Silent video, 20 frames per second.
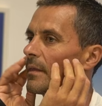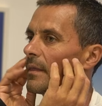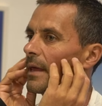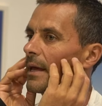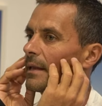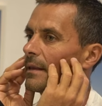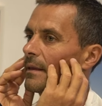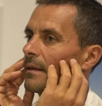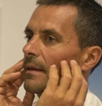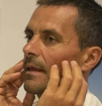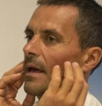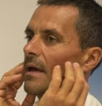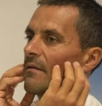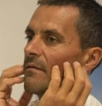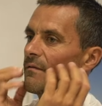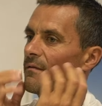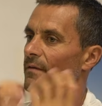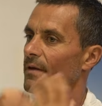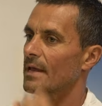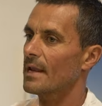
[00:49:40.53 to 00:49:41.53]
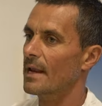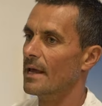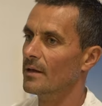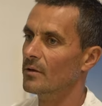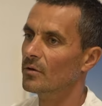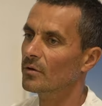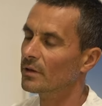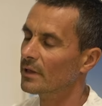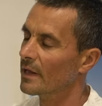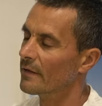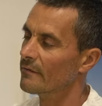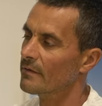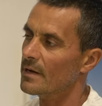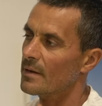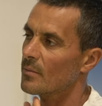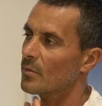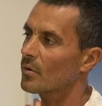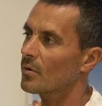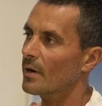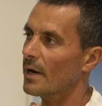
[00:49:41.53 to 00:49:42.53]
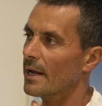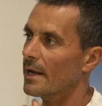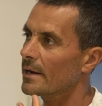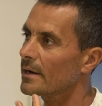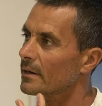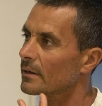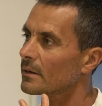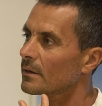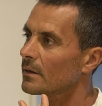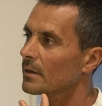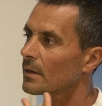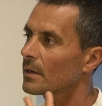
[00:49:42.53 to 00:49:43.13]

that I feel I don't have any more air,